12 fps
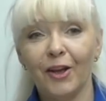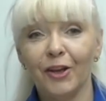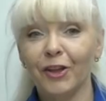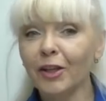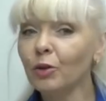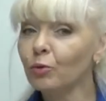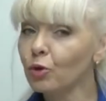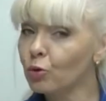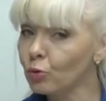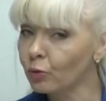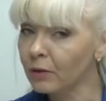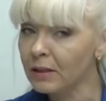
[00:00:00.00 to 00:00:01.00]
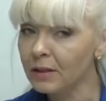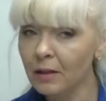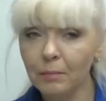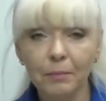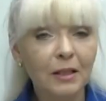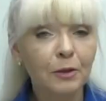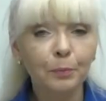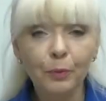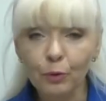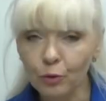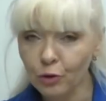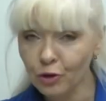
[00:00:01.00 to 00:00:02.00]
I will teach you a
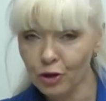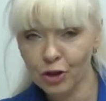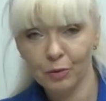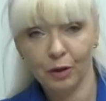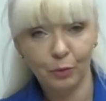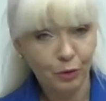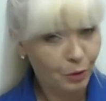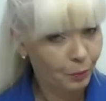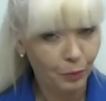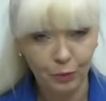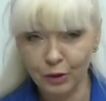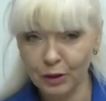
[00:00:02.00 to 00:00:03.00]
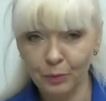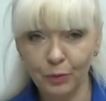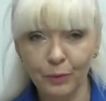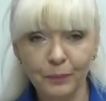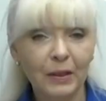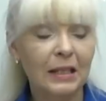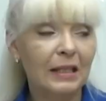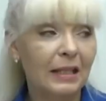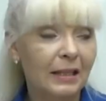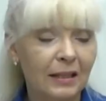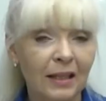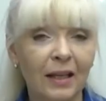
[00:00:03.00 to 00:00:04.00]
winning way to create the right
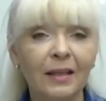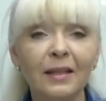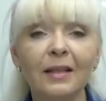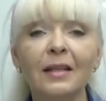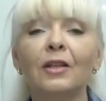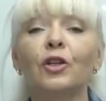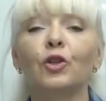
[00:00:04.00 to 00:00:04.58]
shapes.